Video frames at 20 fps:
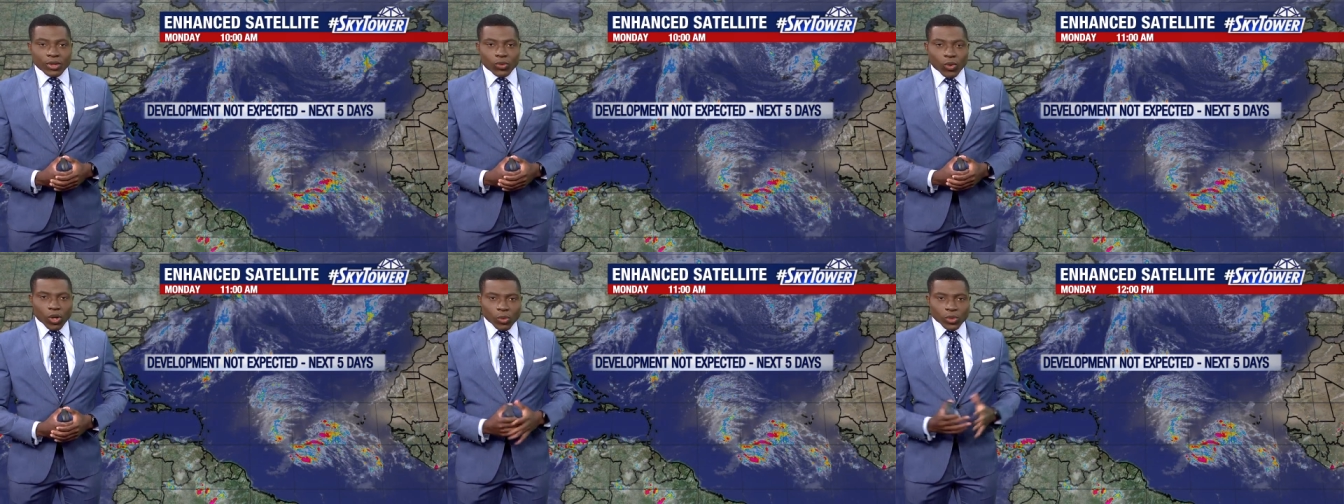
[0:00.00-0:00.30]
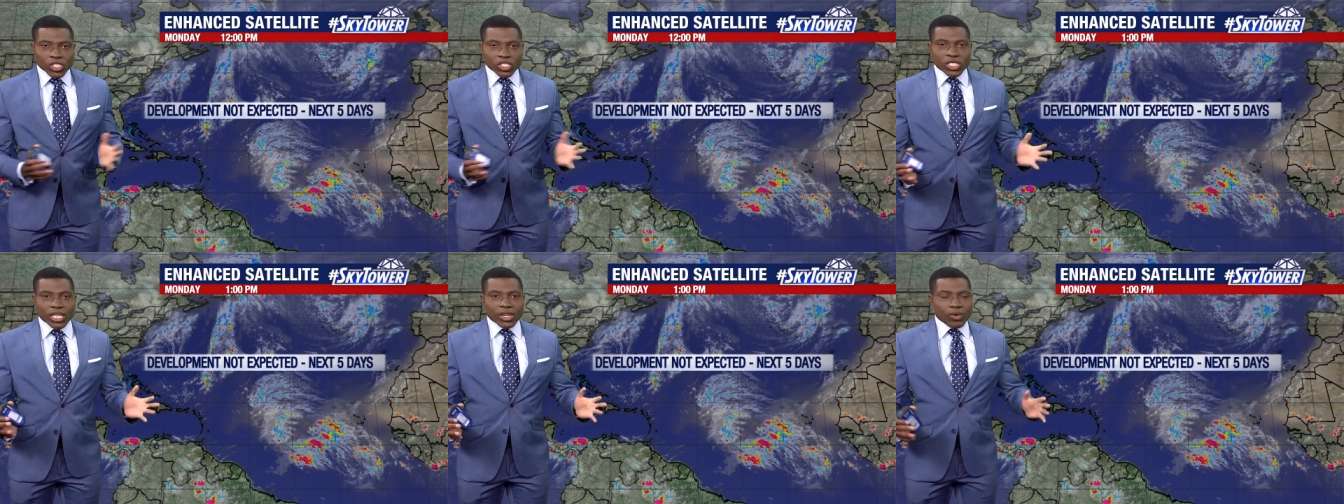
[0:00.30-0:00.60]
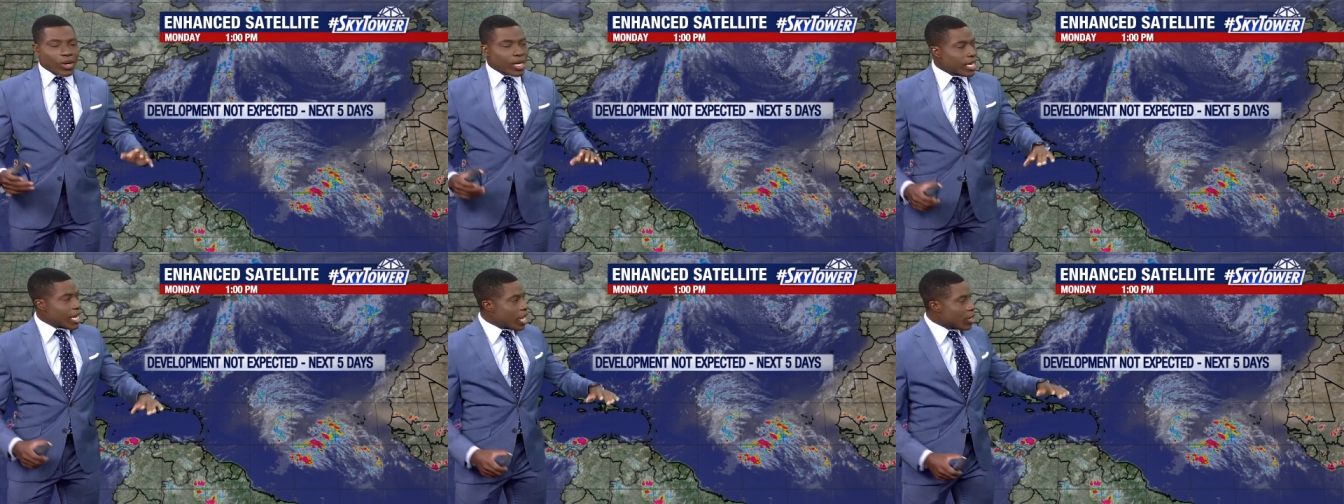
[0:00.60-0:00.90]
Where we
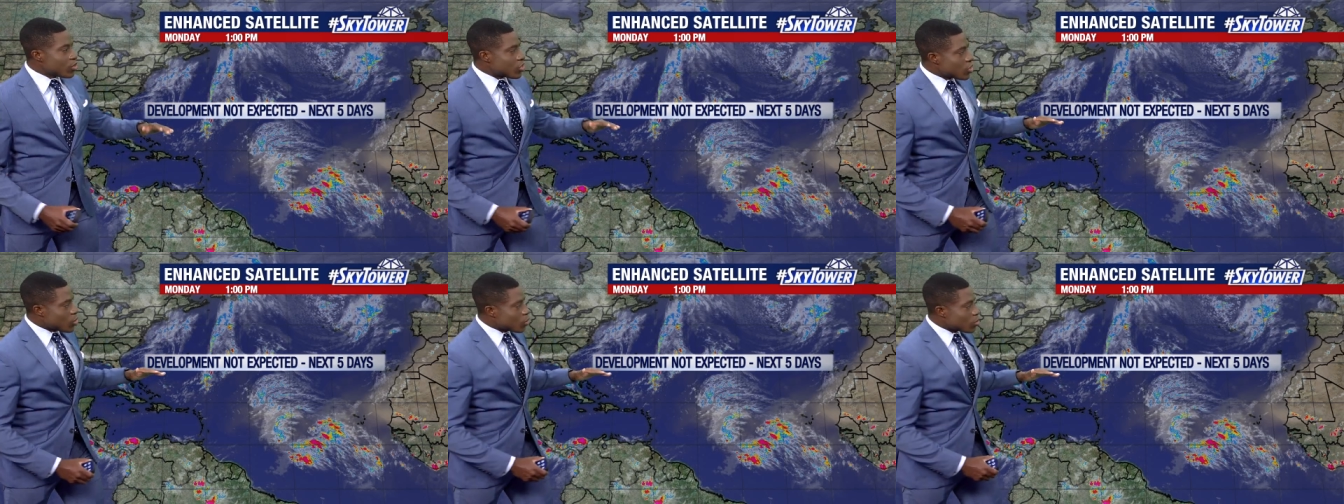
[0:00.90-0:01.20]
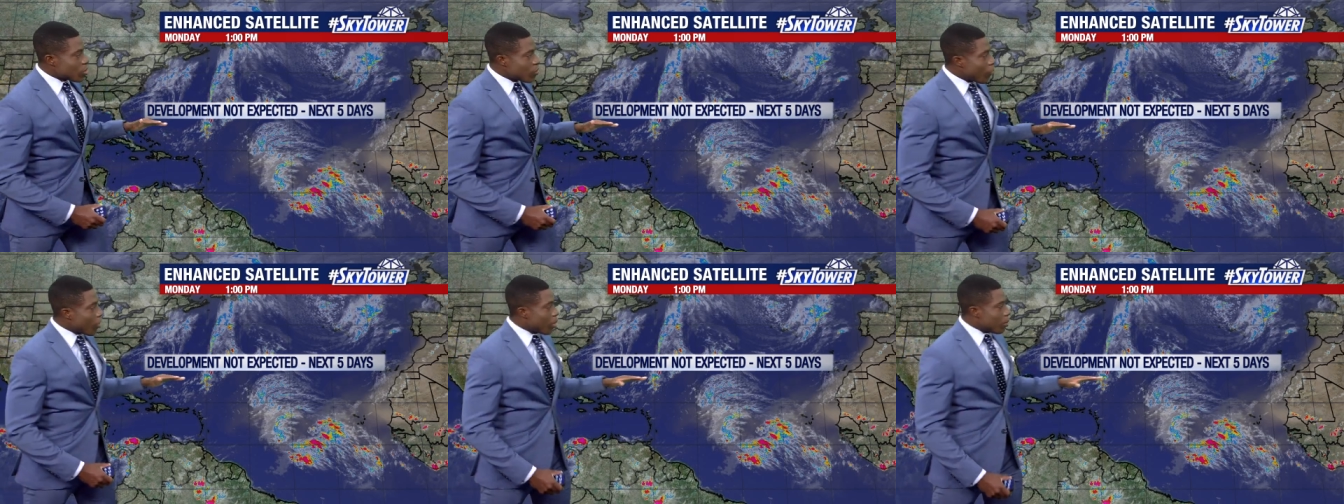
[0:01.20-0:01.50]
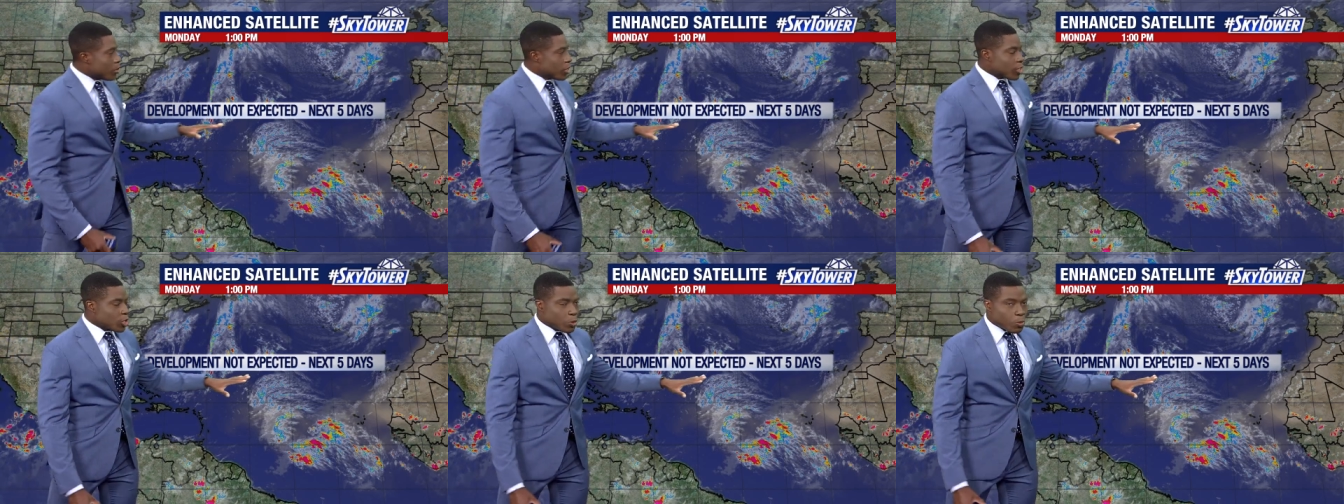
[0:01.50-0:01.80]
stand right now is no
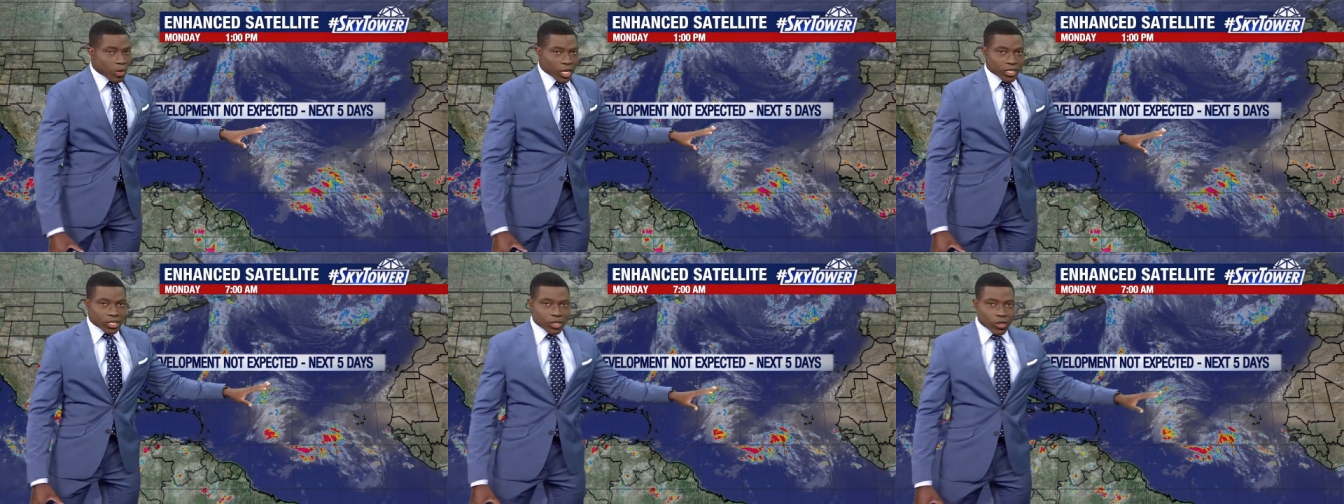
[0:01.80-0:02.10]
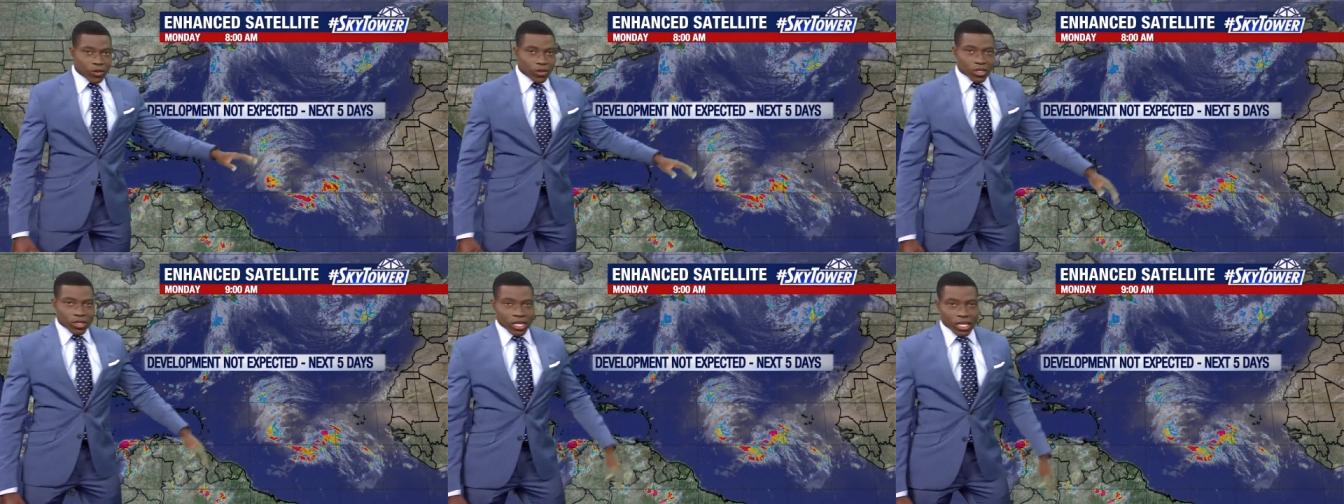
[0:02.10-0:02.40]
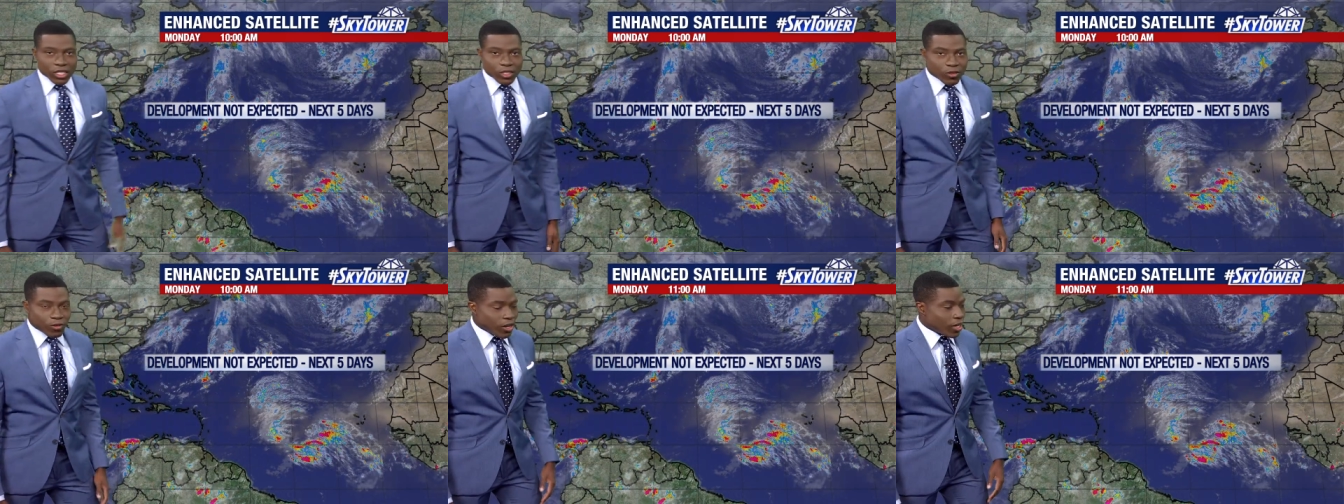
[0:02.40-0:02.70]
development expected over the
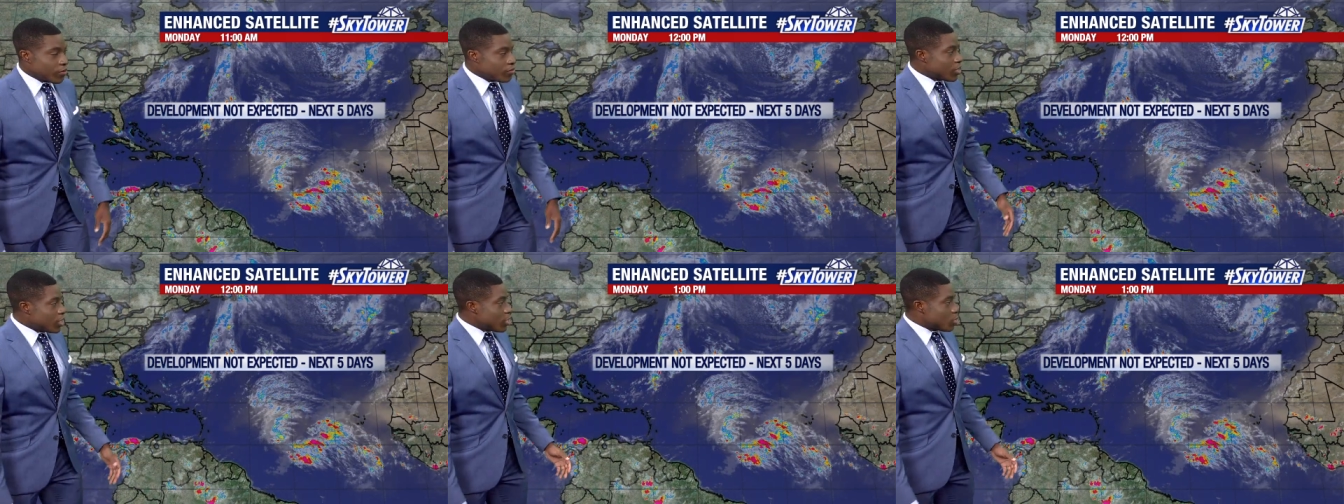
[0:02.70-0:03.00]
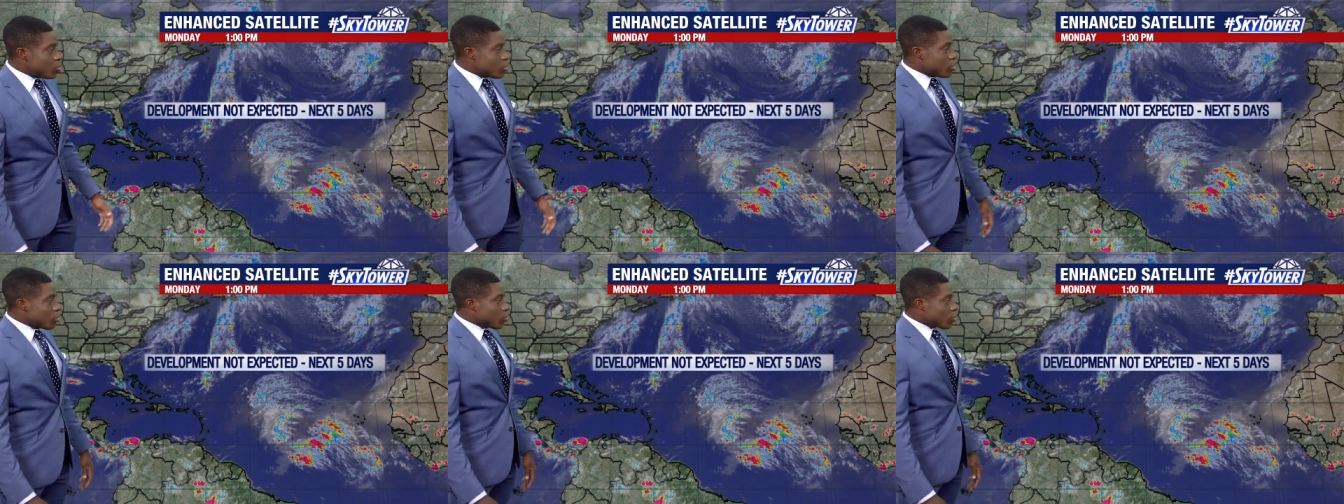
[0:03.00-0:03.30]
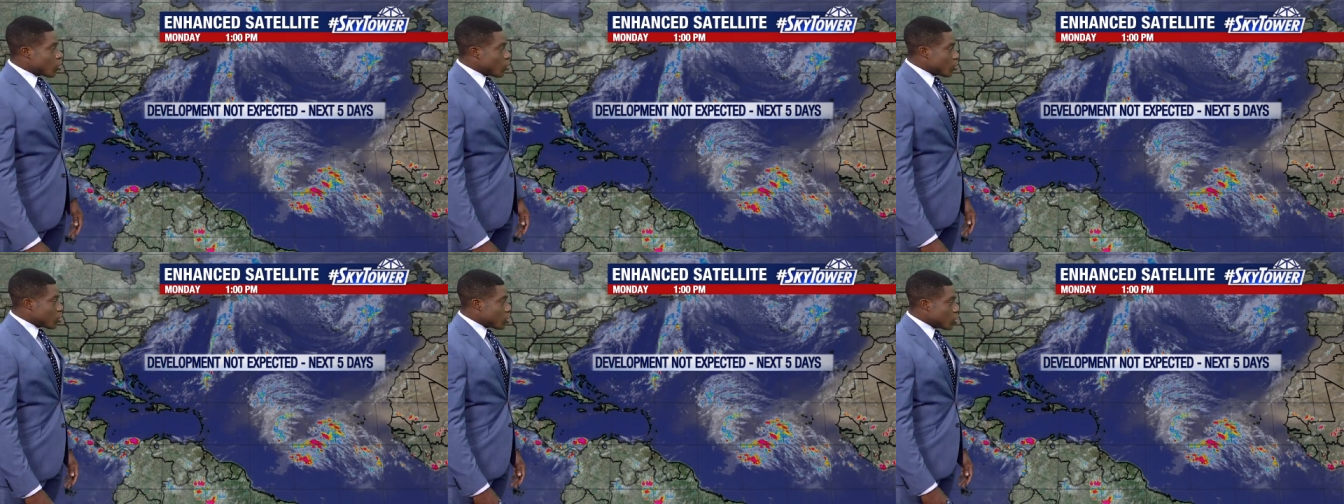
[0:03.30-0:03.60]
next five days, which
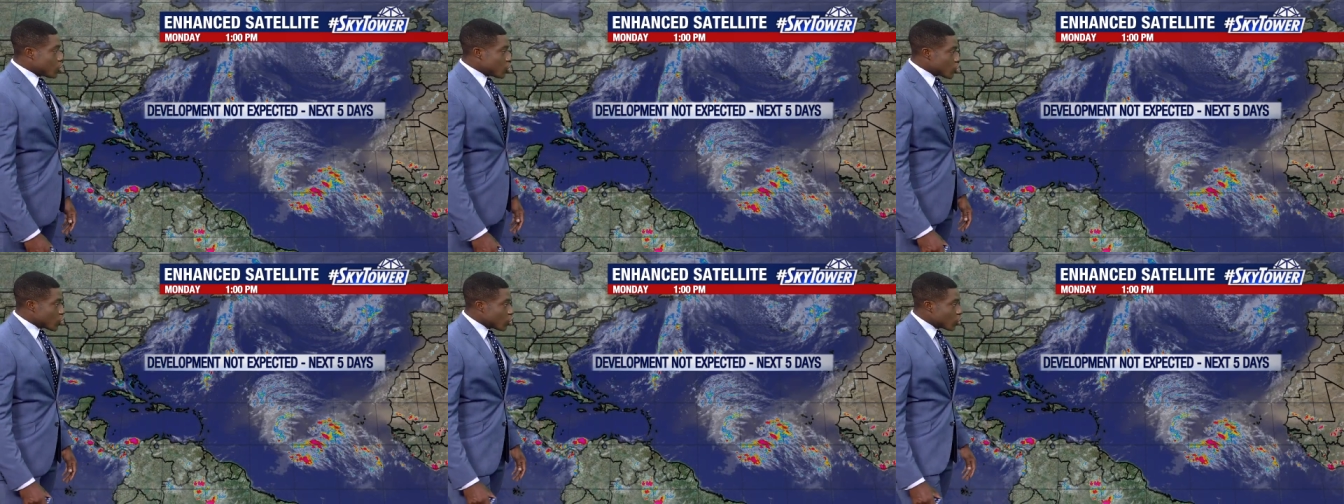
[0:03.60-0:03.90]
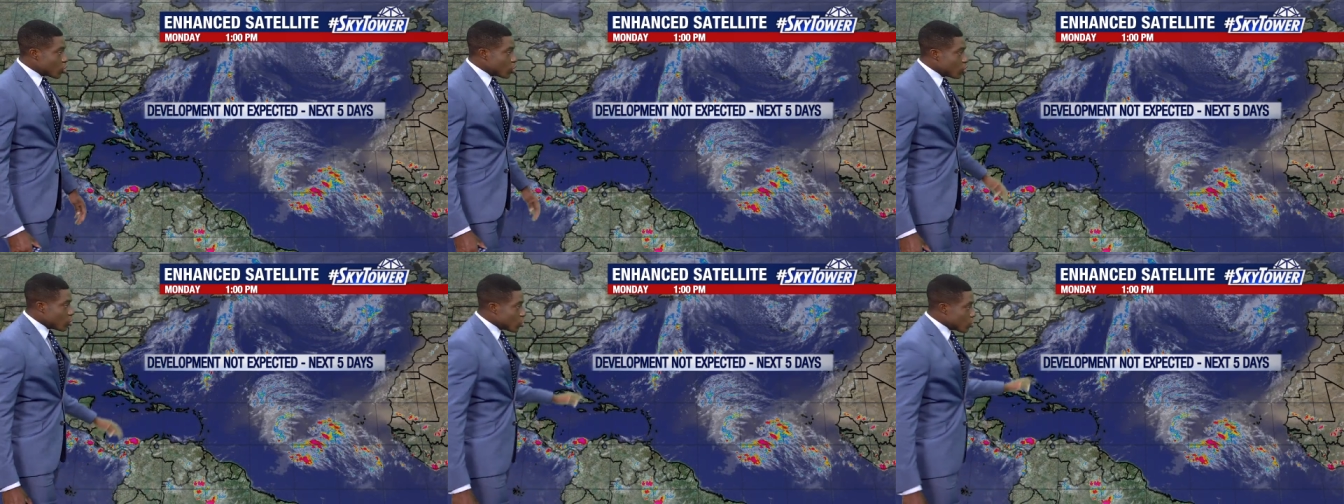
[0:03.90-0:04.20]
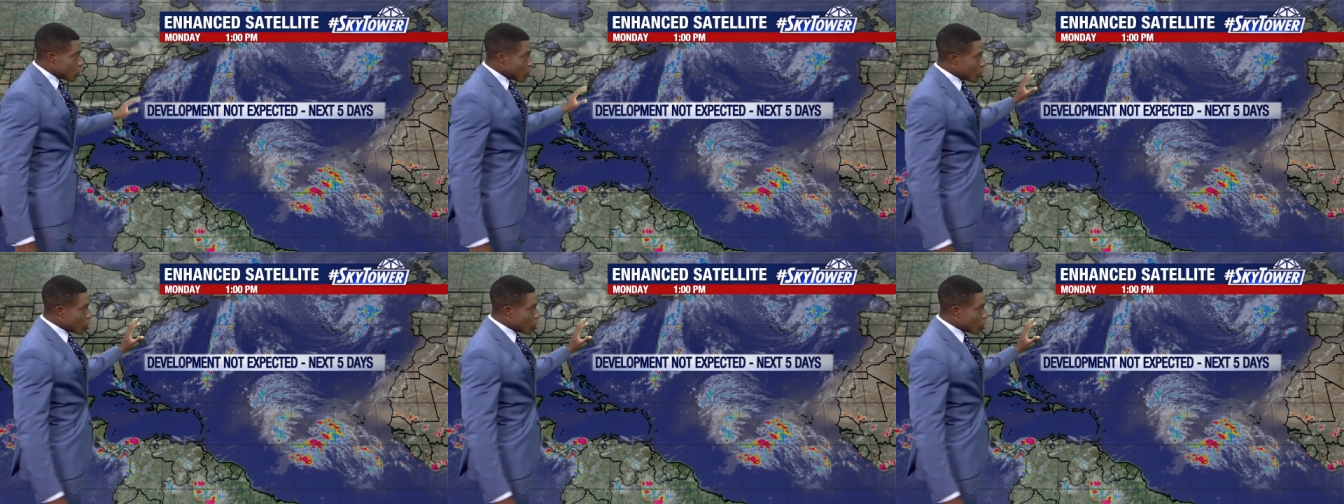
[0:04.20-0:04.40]
of course is good news.